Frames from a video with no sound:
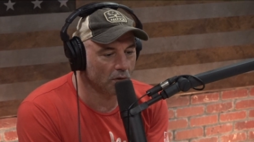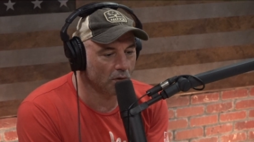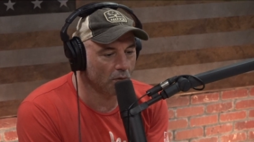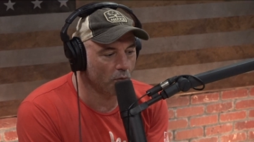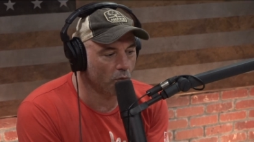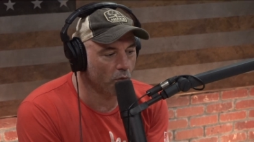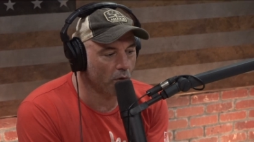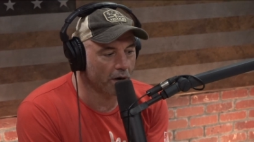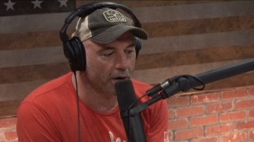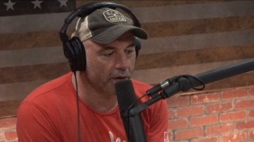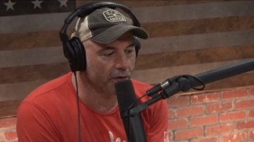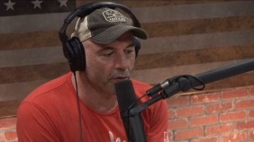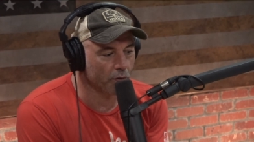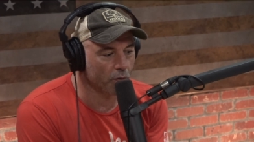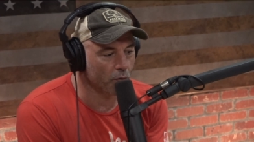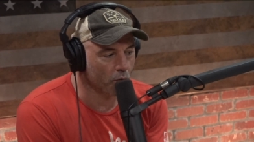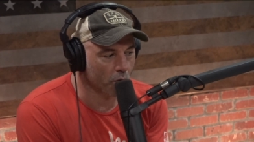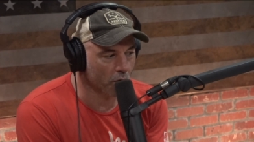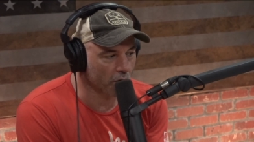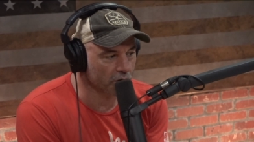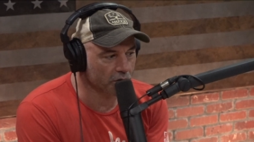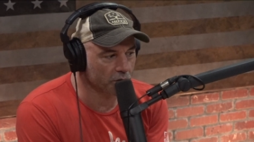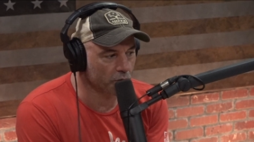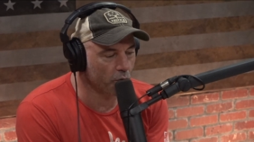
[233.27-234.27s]
one of the
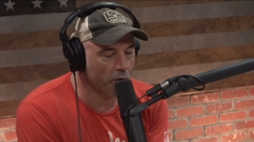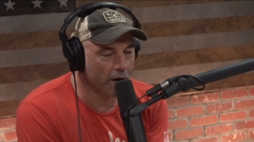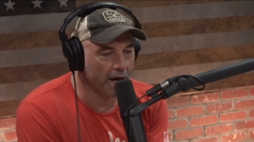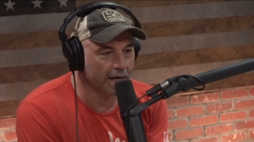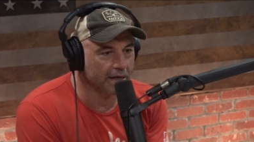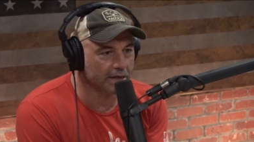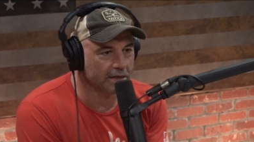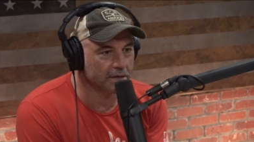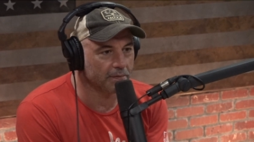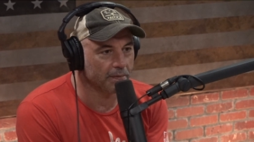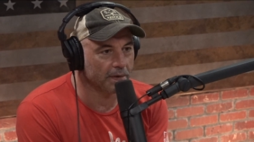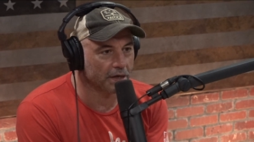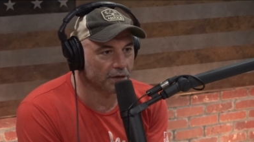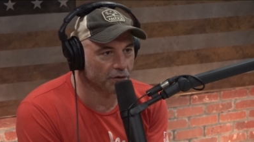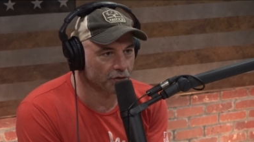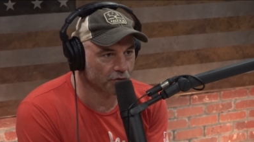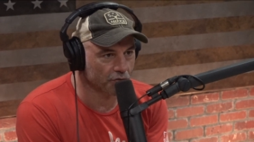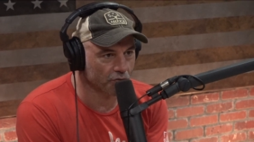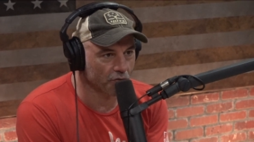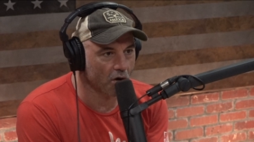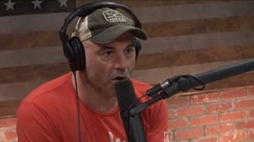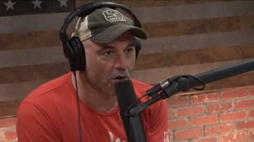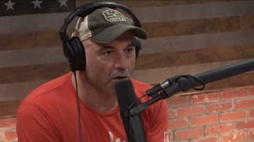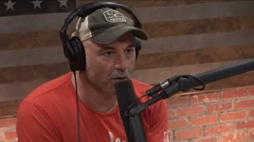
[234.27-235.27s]
worst ways to make a
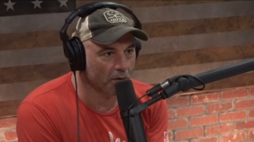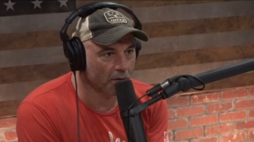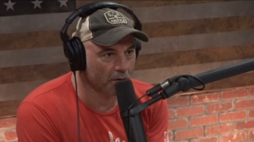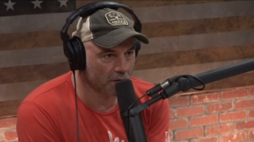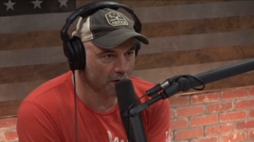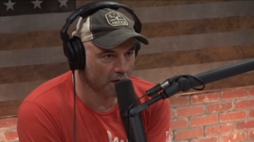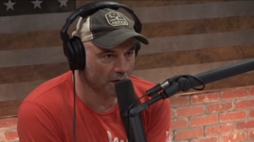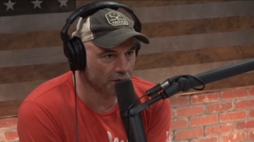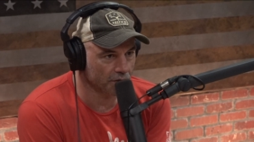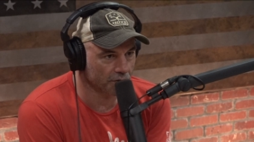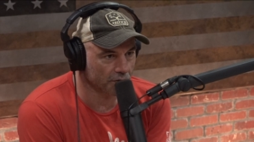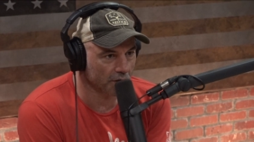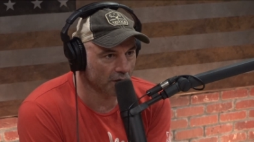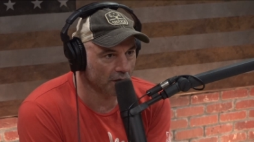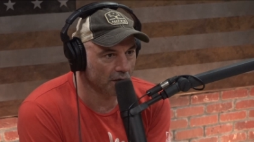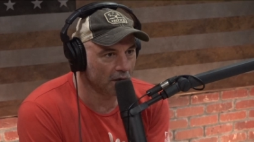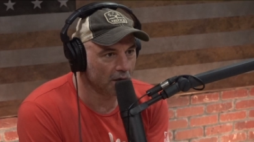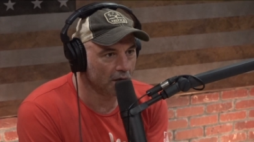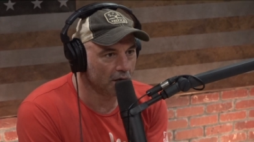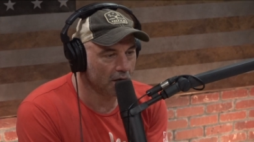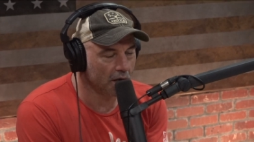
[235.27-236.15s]
stronger country